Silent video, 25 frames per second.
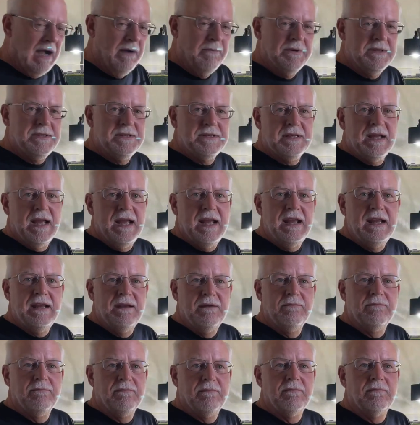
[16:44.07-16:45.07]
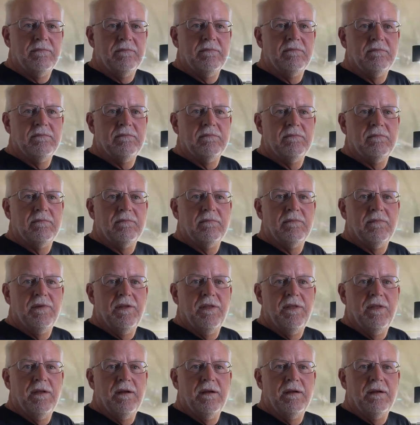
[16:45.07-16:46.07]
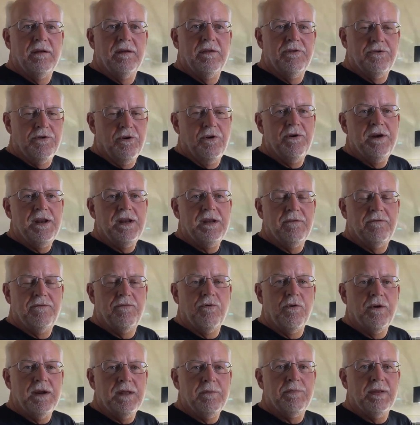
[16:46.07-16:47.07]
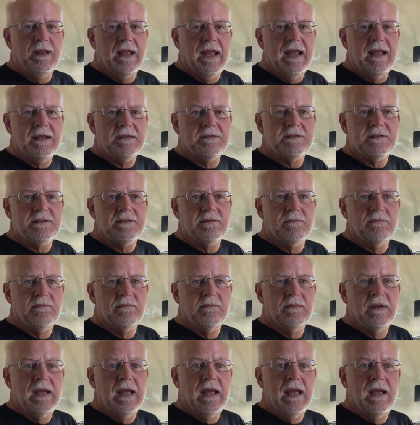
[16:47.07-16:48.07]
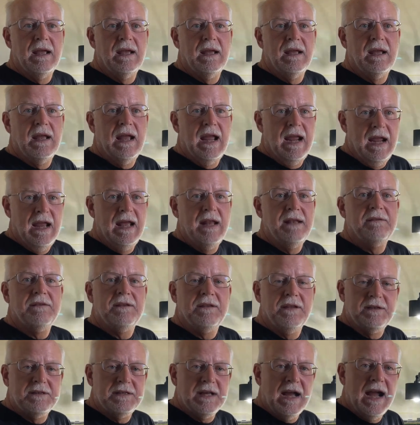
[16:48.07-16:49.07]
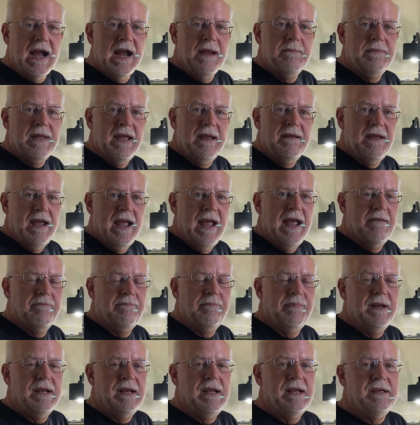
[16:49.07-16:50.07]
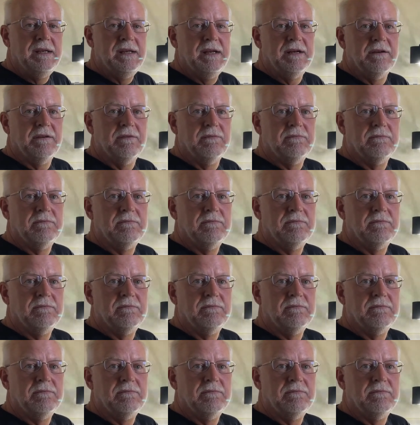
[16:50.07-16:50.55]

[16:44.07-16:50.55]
would say, 30 to 40 plants and the time they have been in here.